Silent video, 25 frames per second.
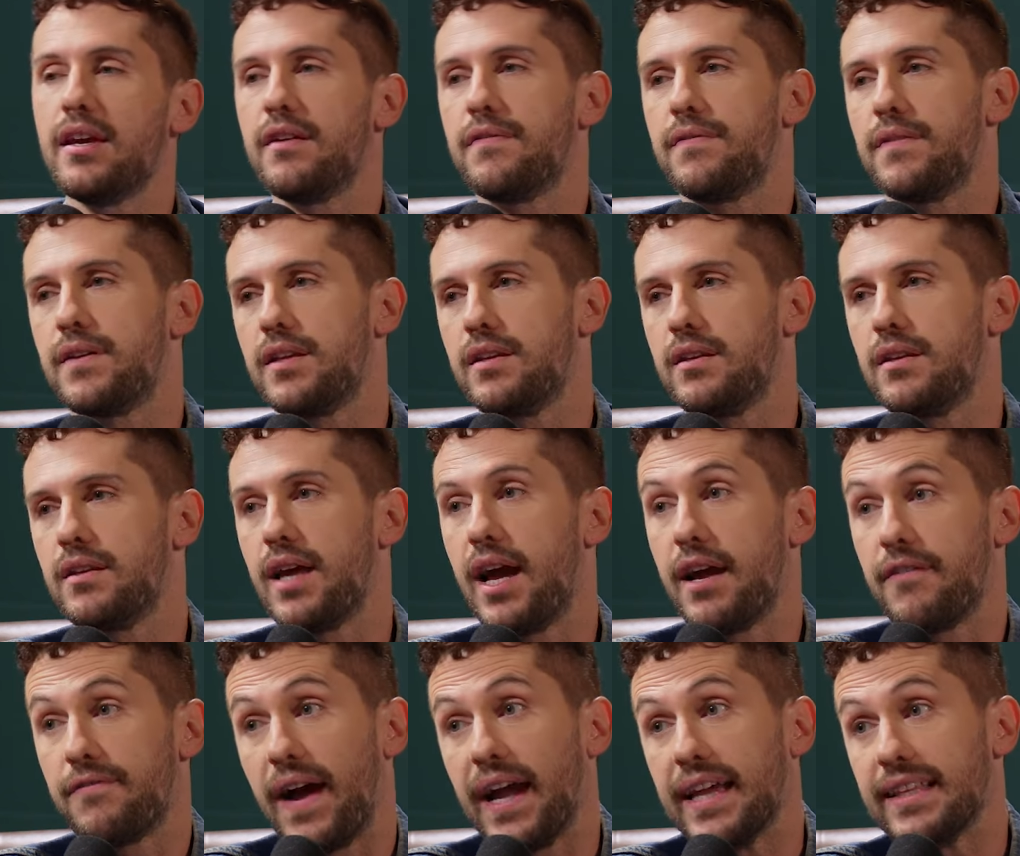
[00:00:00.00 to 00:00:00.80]
If it,
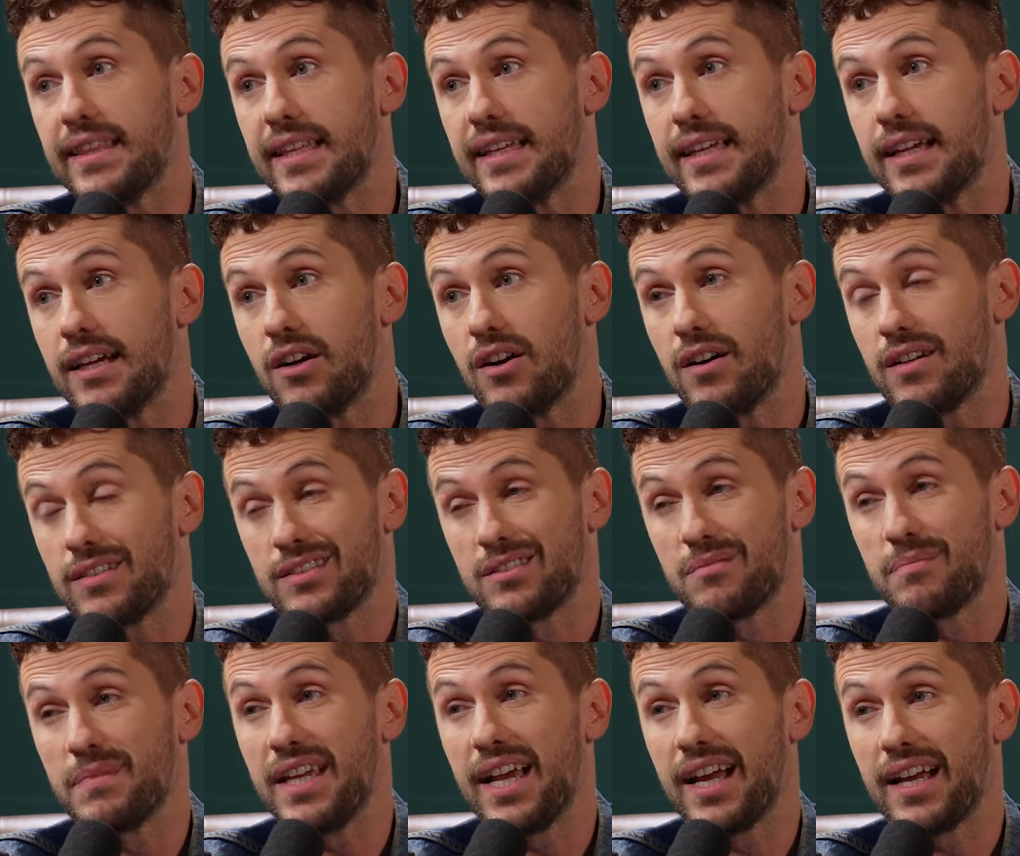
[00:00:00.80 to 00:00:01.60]
if I think it
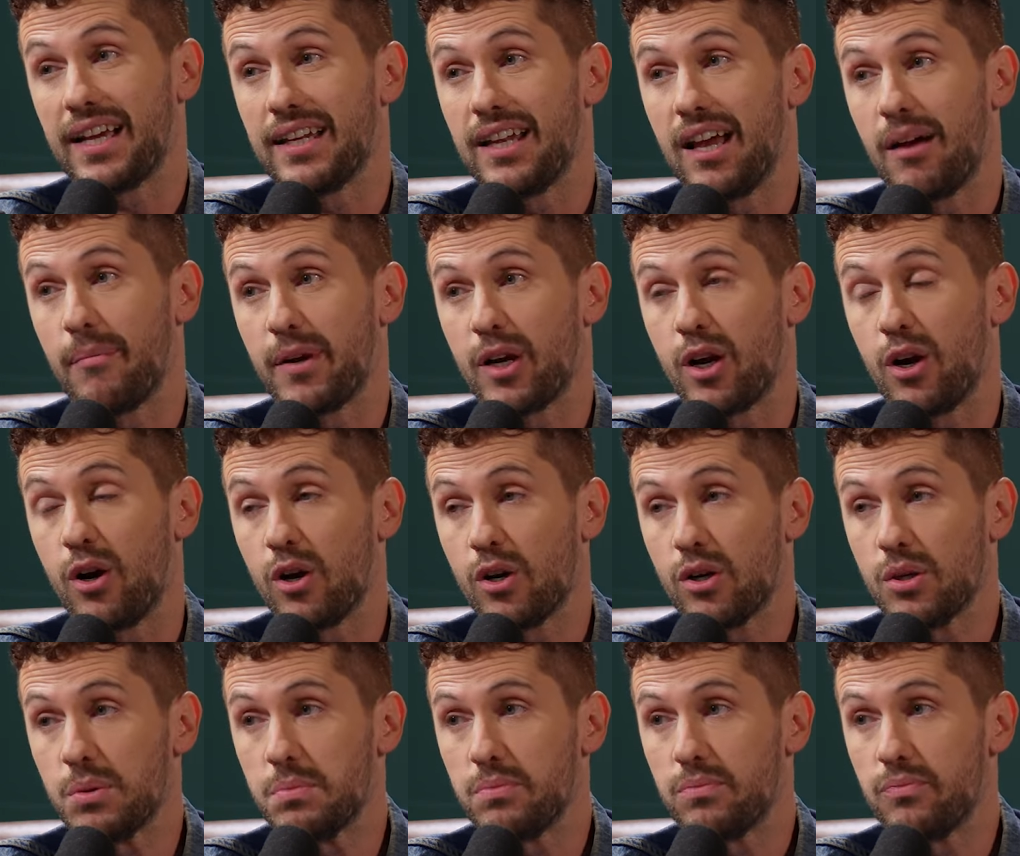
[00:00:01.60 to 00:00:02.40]
causes me economic
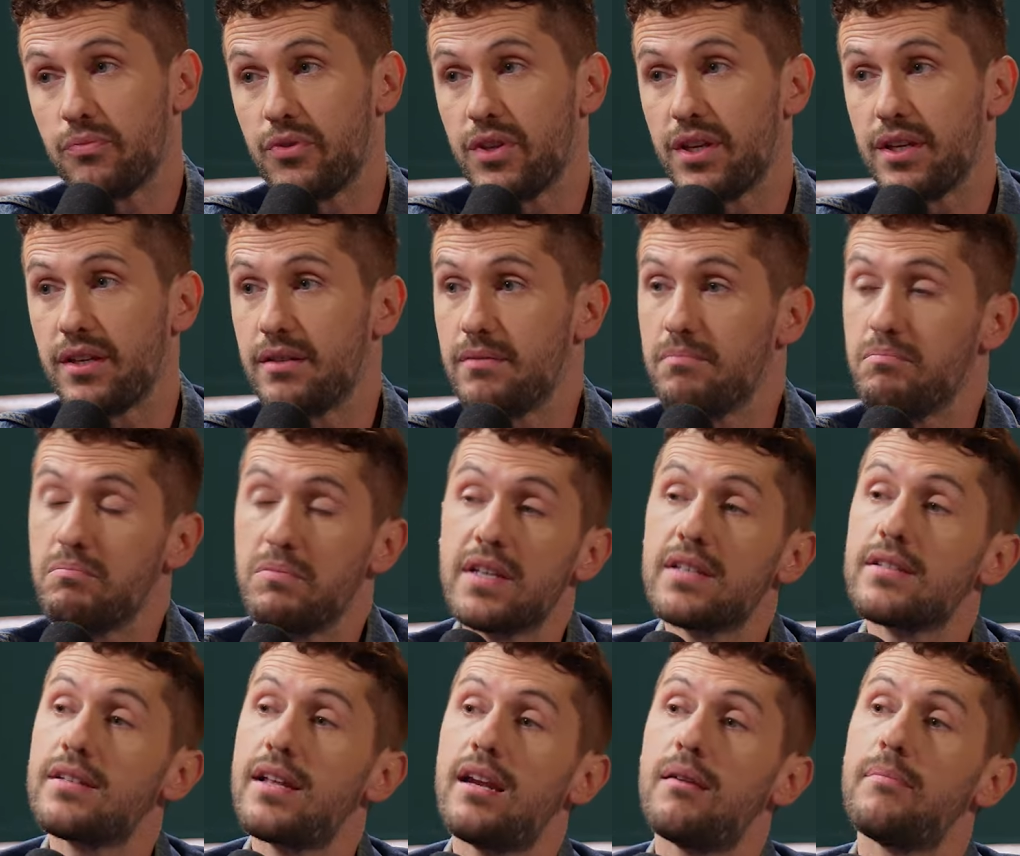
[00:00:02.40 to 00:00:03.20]
harm, then
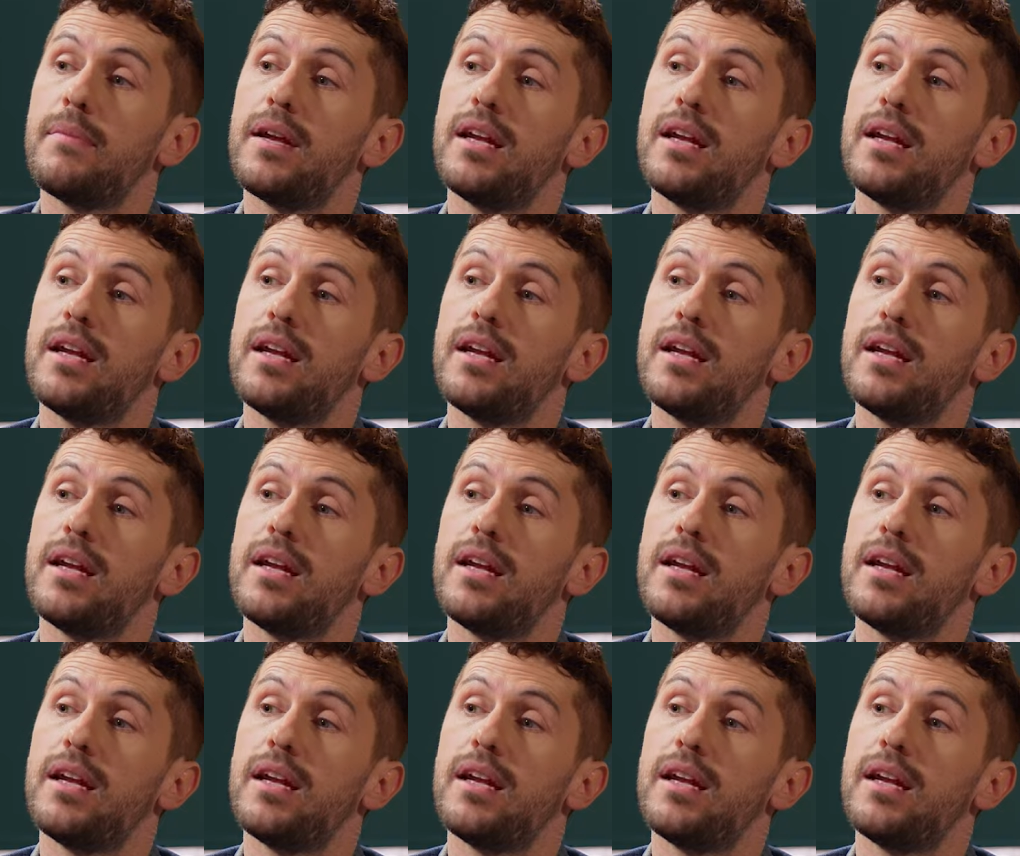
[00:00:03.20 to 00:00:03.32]
it's not a